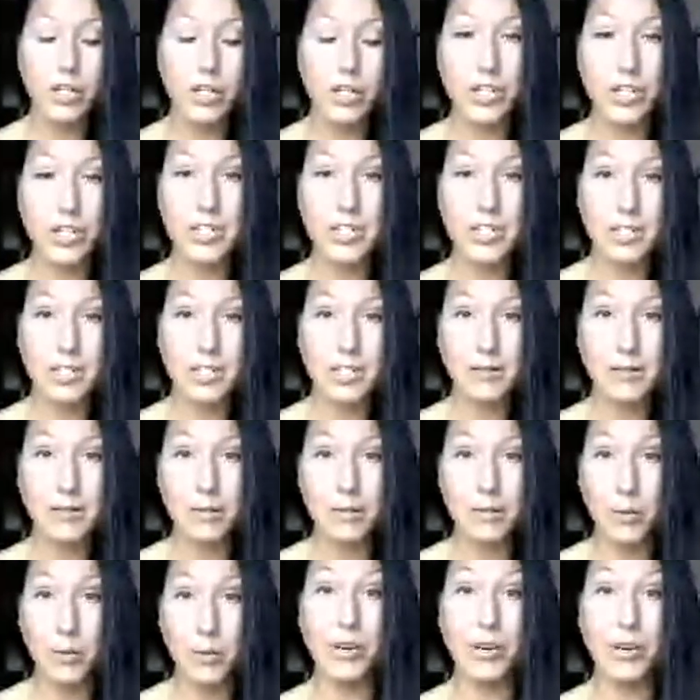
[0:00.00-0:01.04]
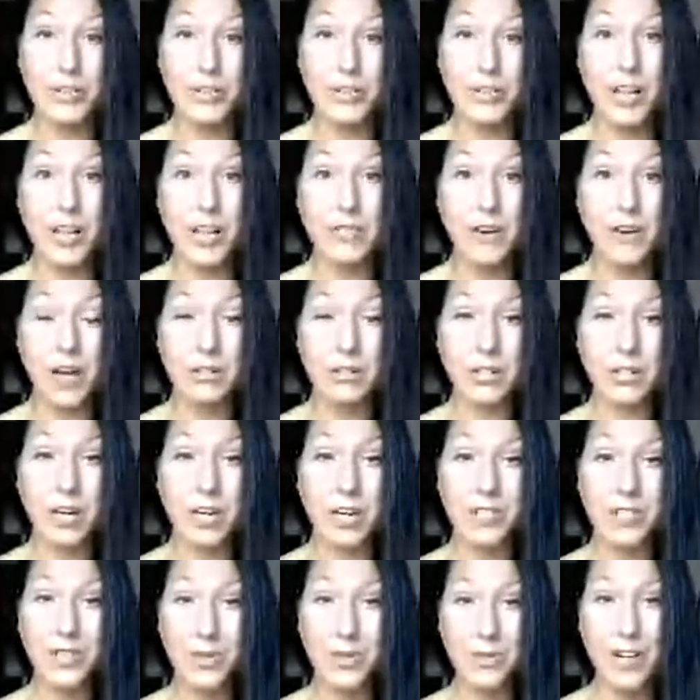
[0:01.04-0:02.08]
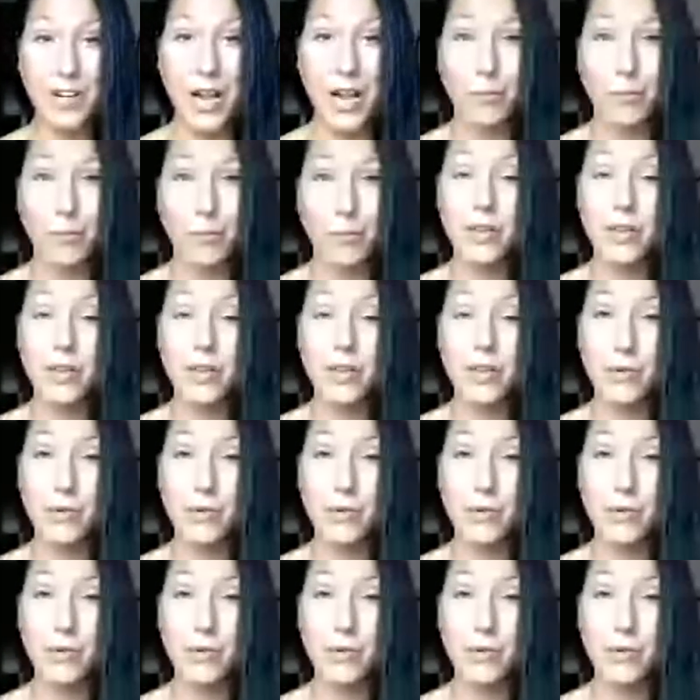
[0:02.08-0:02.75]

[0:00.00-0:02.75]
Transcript: just put yourself out there to network.